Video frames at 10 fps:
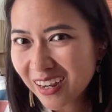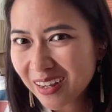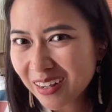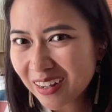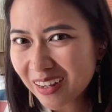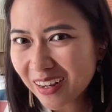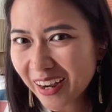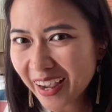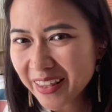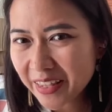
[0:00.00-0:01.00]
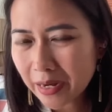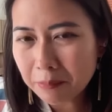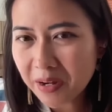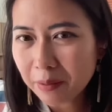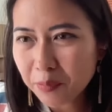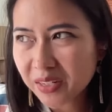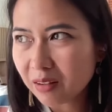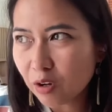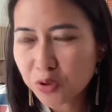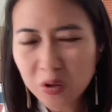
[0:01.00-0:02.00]
And then I'm like, but
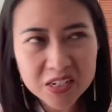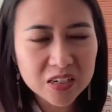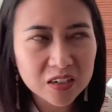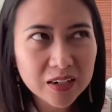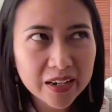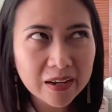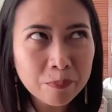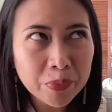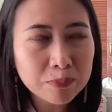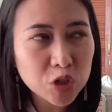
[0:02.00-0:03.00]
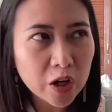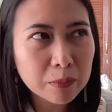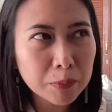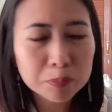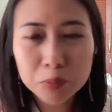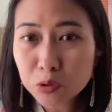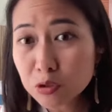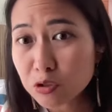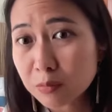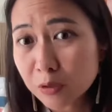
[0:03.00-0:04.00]
of course, like I'm talking about
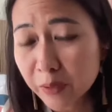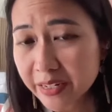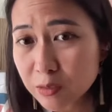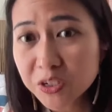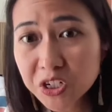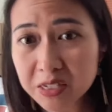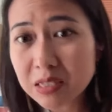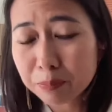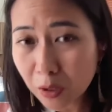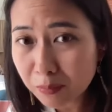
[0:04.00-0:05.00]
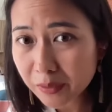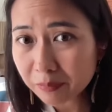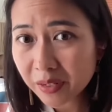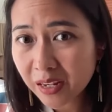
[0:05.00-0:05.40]
post-consumer waste, which is the problem.